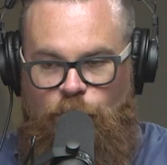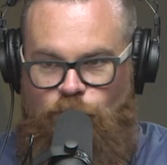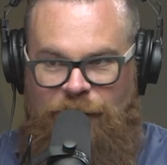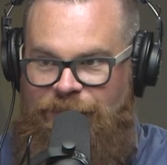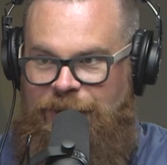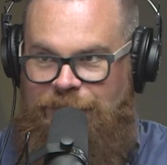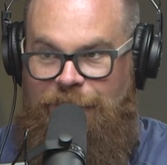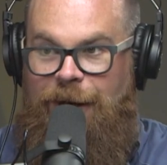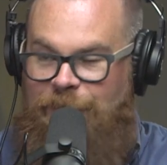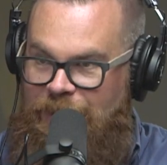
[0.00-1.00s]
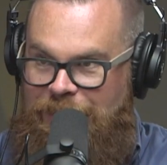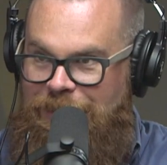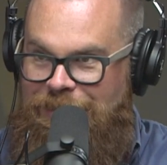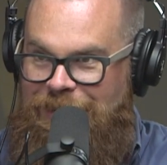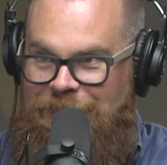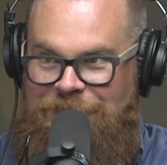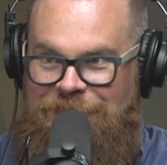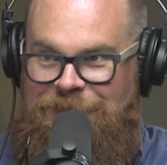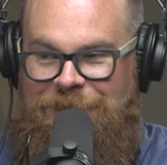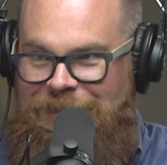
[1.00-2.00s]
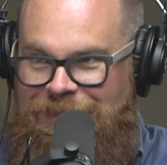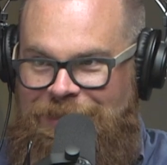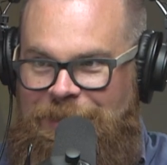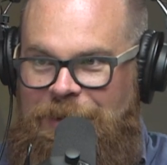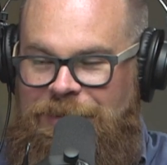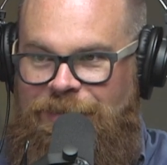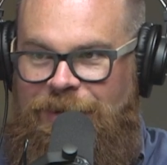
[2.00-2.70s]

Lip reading: A riveting topic, I'm certain, to most of